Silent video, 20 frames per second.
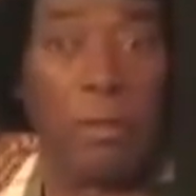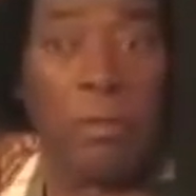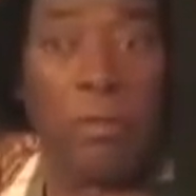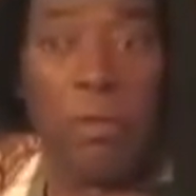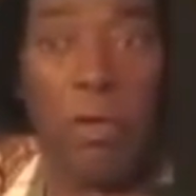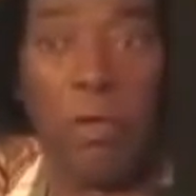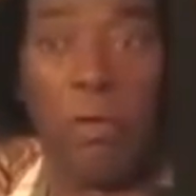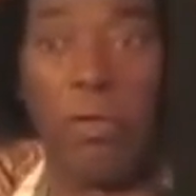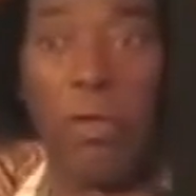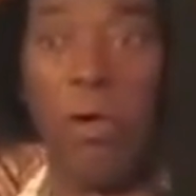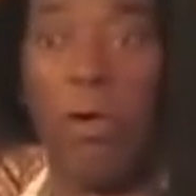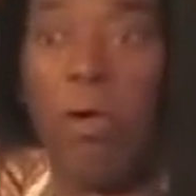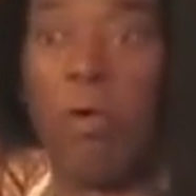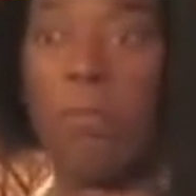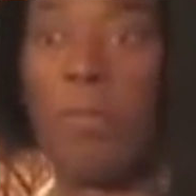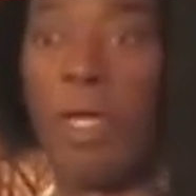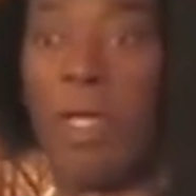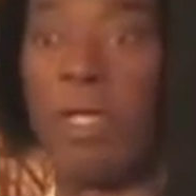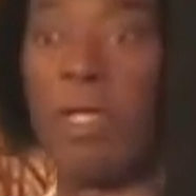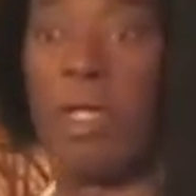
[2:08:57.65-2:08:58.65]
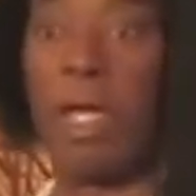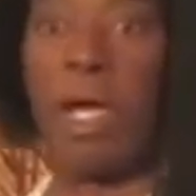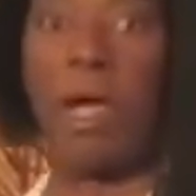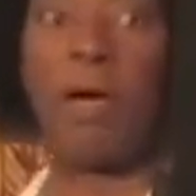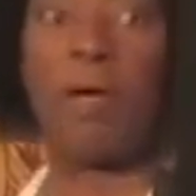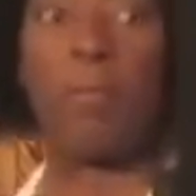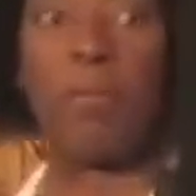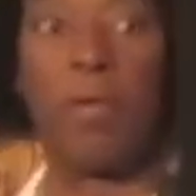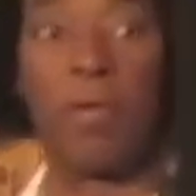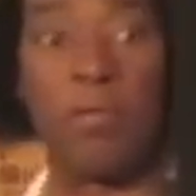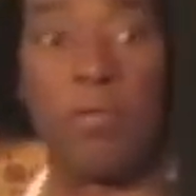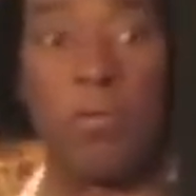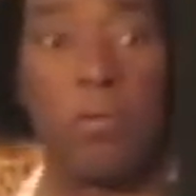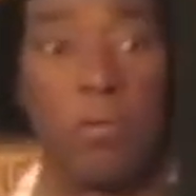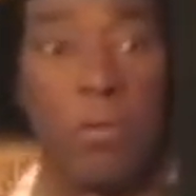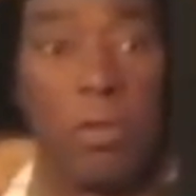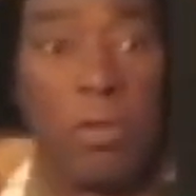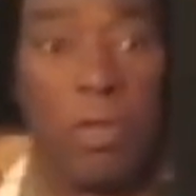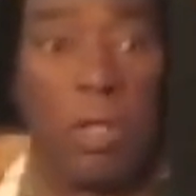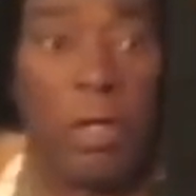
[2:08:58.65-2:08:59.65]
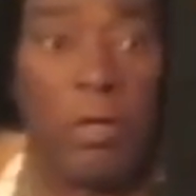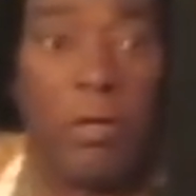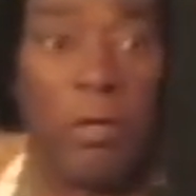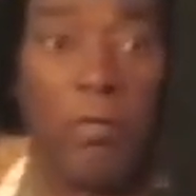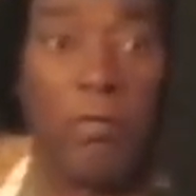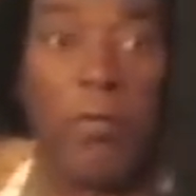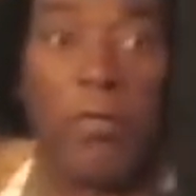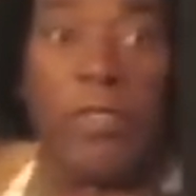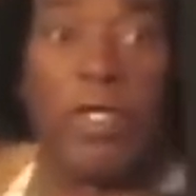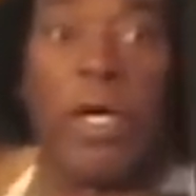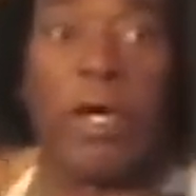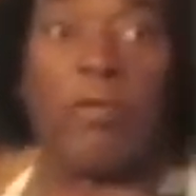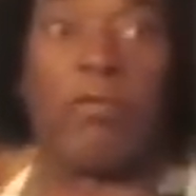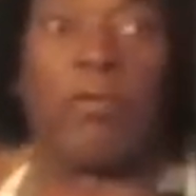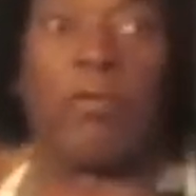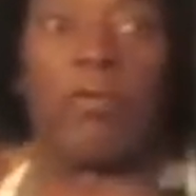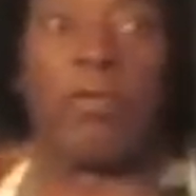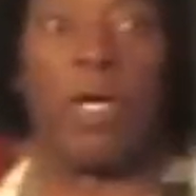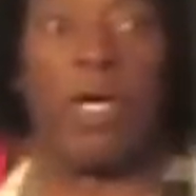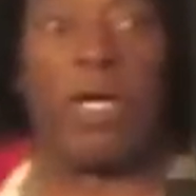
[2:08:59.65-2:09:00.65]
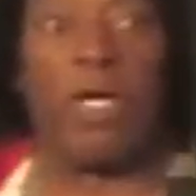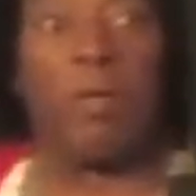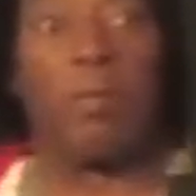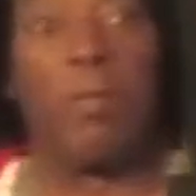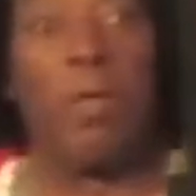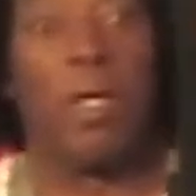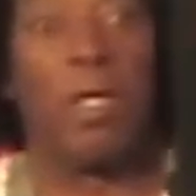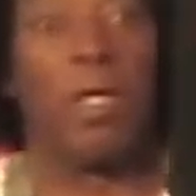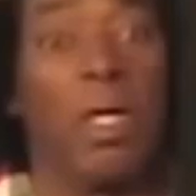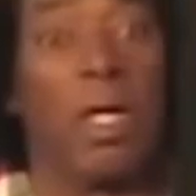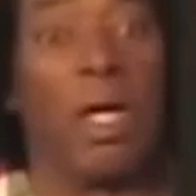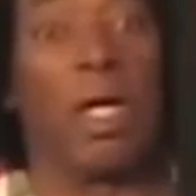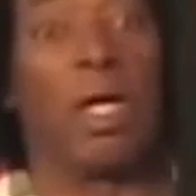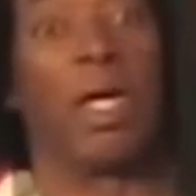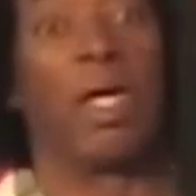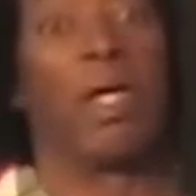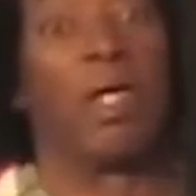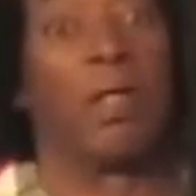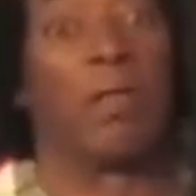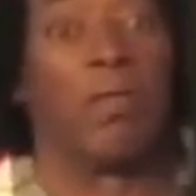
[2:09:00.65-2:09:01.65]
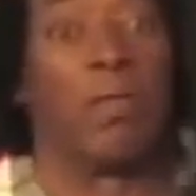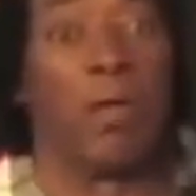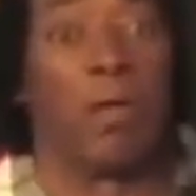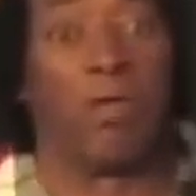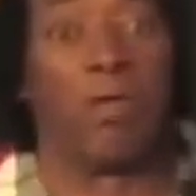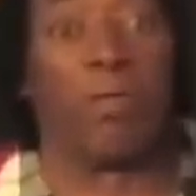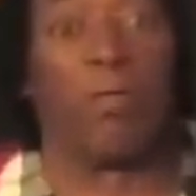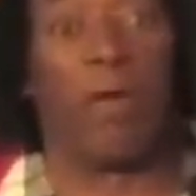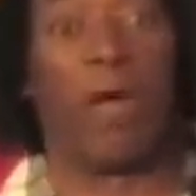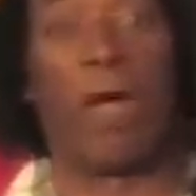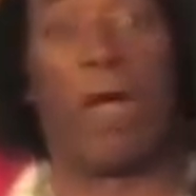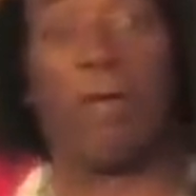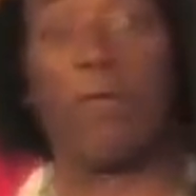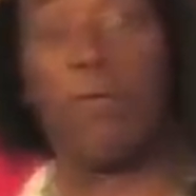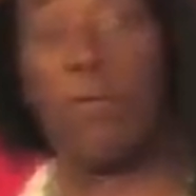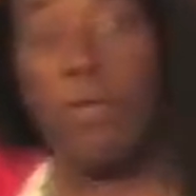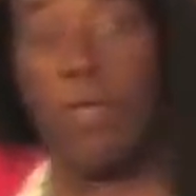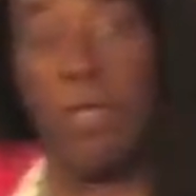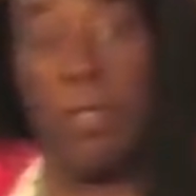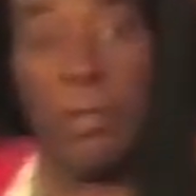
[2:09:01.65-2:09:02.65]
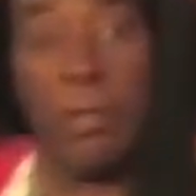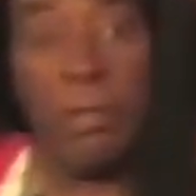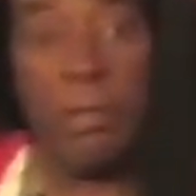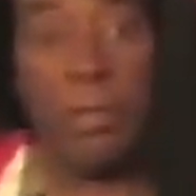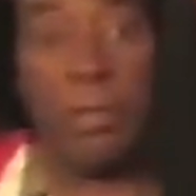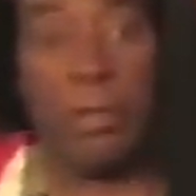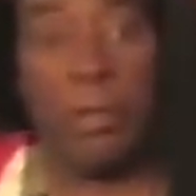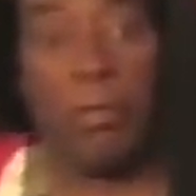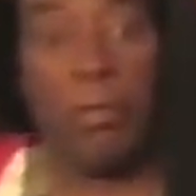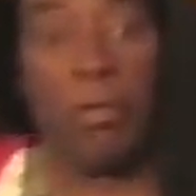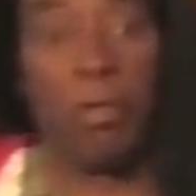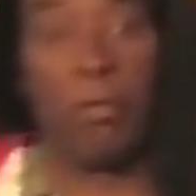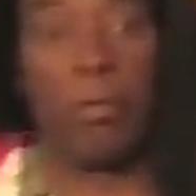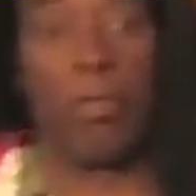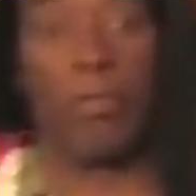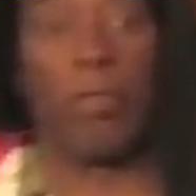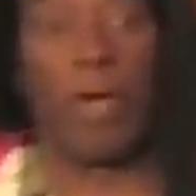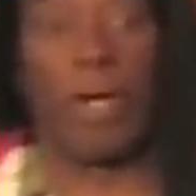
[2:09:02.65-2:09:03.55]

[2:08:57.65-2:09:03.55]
You know, and all men now must declare their free national name and their divine creed in order to be